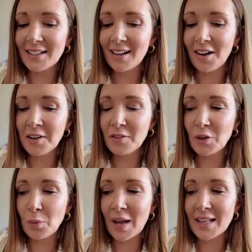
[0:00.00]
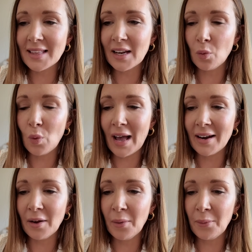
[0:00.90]
kind of the way that it
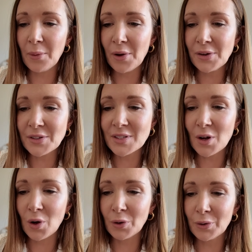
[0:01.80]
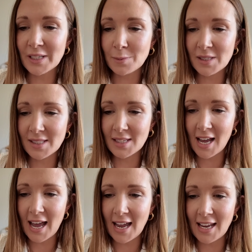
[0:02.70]
went was on Christmas
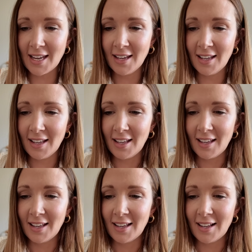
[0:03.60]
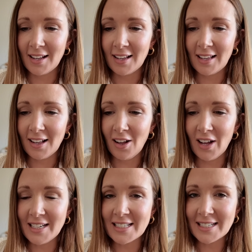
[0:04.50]
Day,
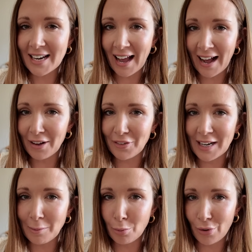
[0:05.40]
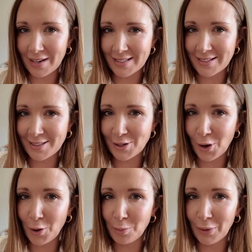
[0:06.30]
I didn't have any presents to
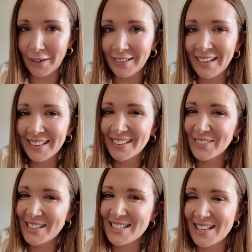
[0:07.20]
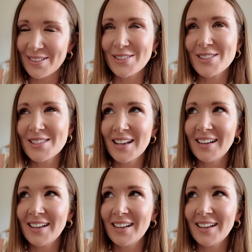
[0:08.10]
open, which sounds